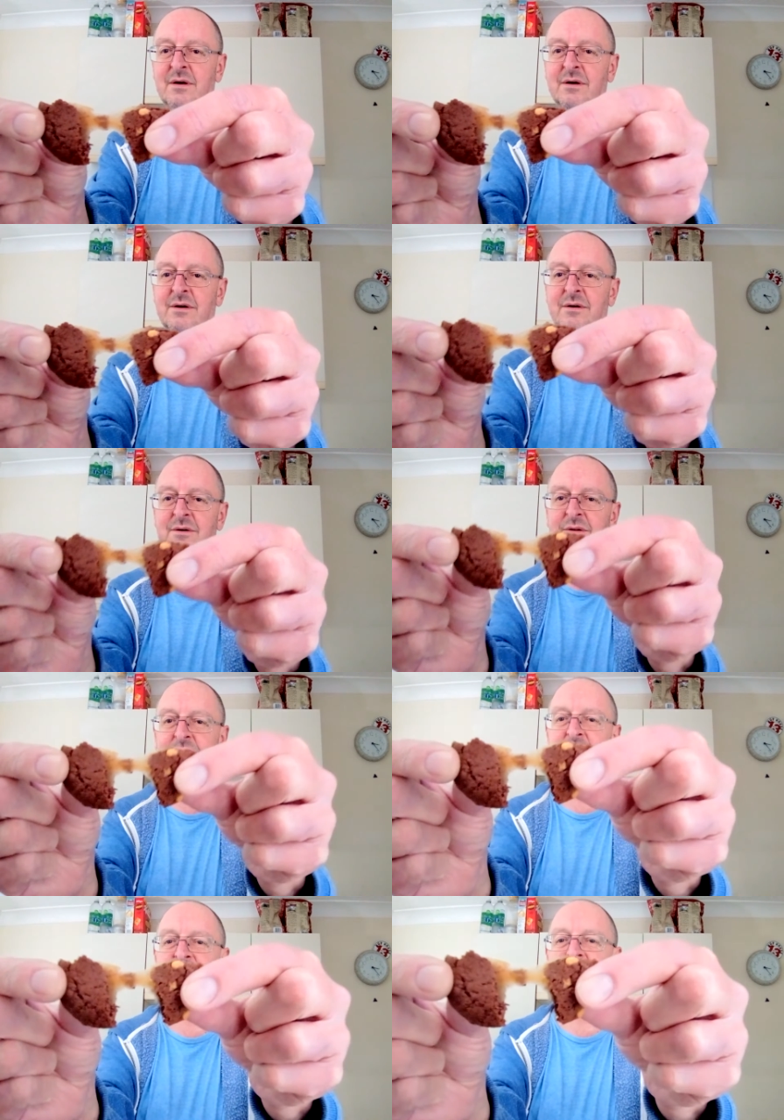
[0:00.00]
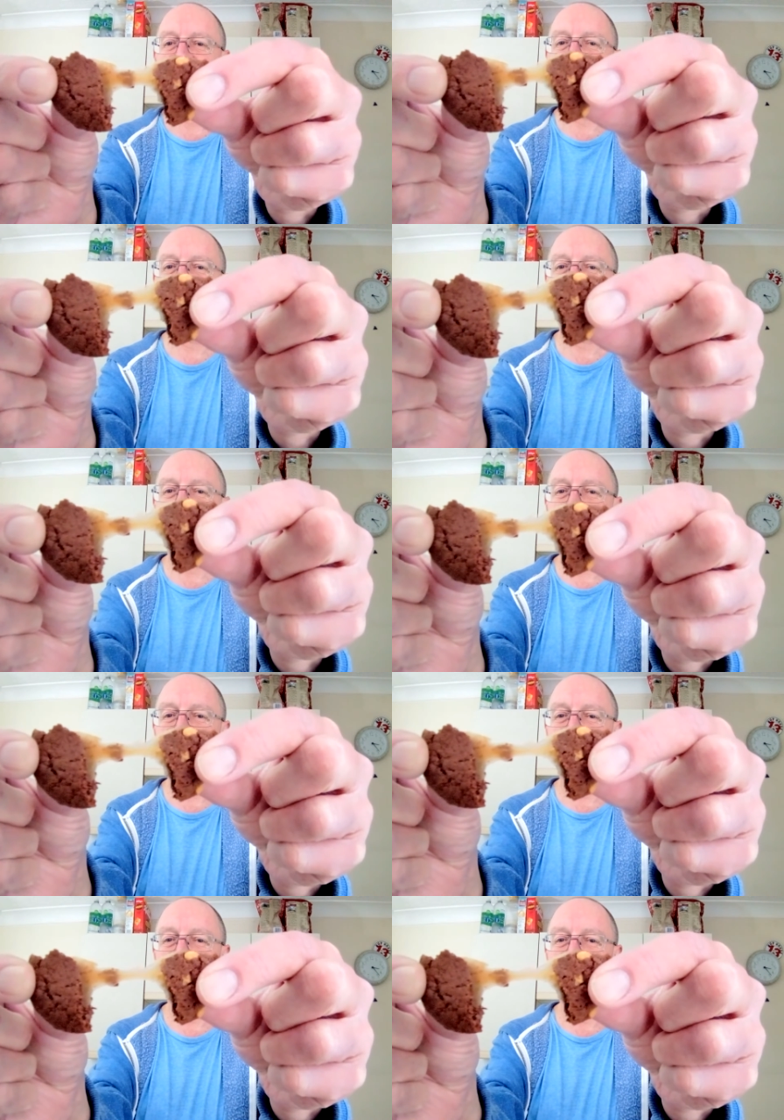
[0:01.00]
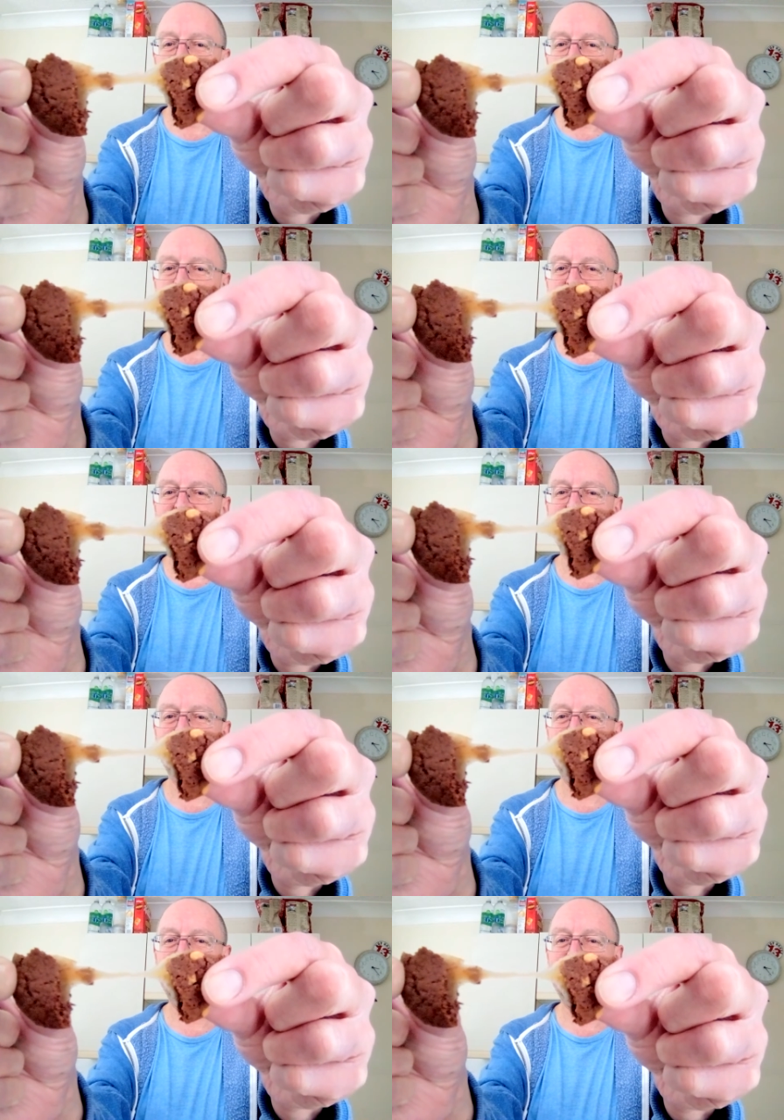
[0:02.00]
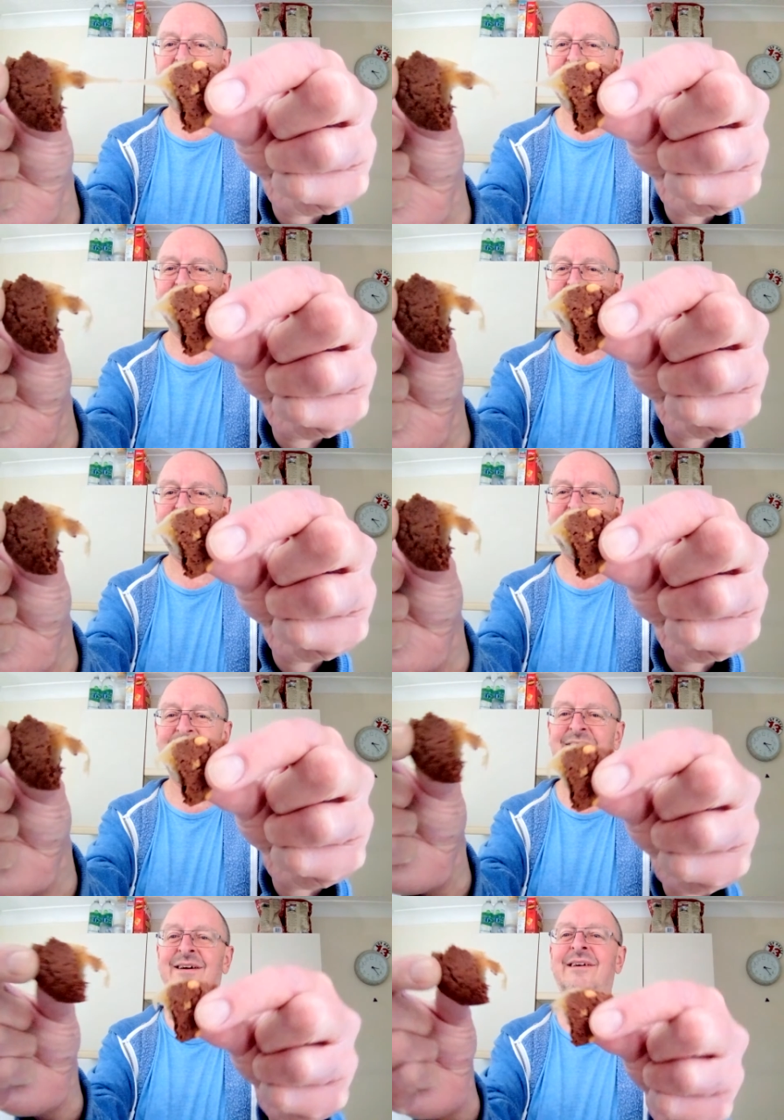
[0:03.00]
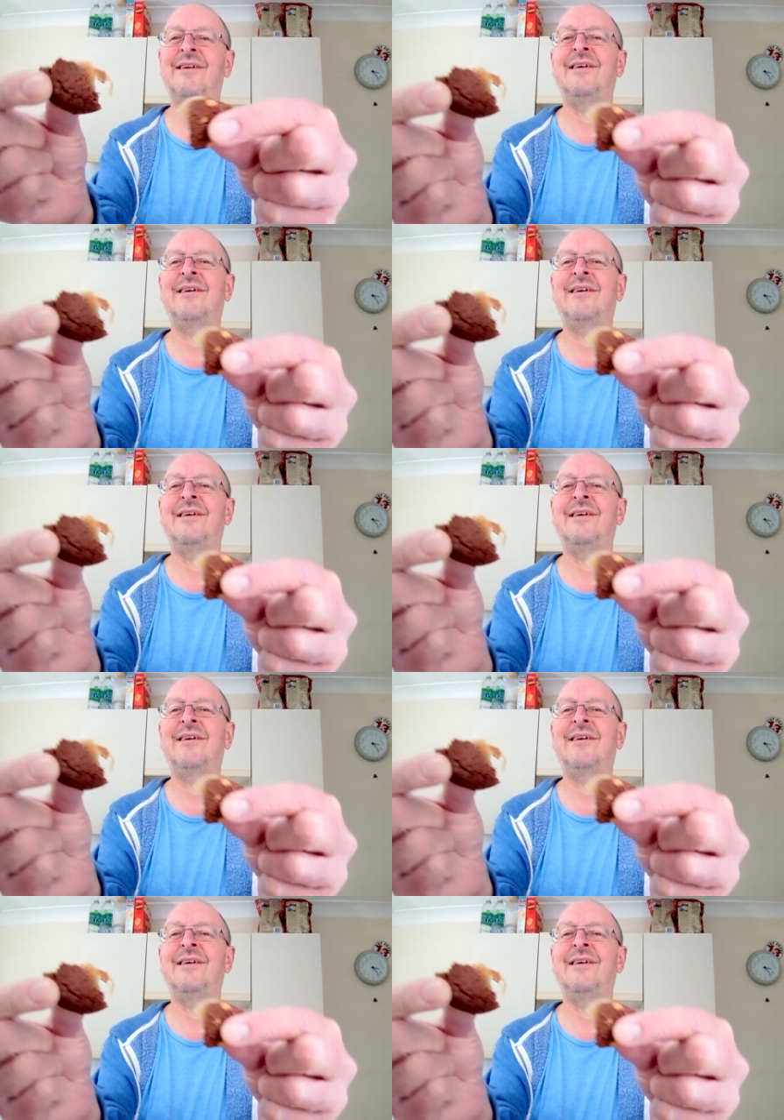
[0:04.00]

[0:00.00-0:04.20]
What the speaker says: Oh, look at that. Look at that. Oh.